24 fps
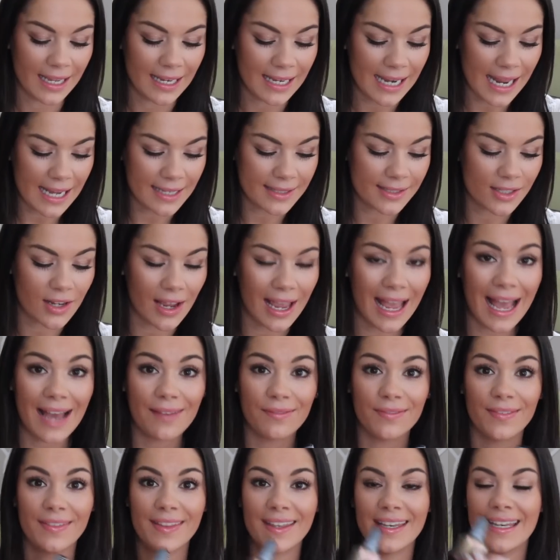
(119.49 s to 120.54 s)
Next I
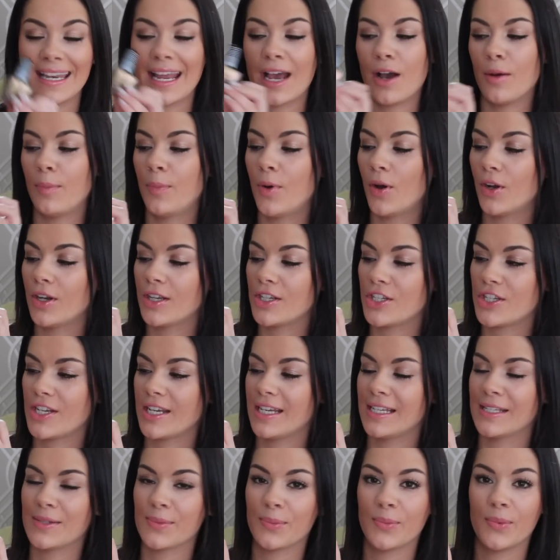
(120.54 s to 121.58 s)
have the nail
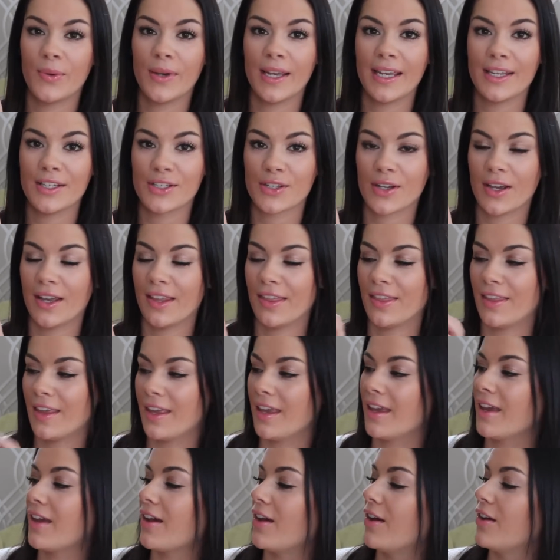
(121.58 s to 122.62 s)
polishes, which I
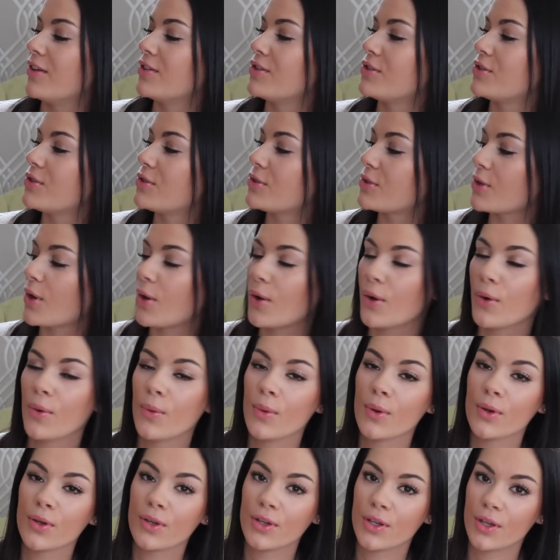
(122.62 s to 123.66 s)
think are
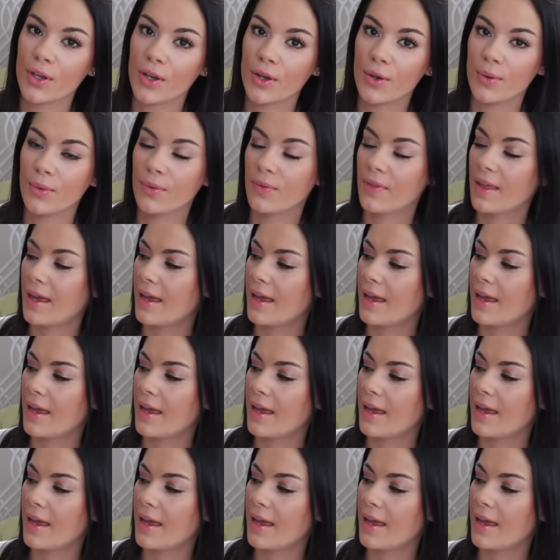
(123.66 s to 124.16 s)
so cute.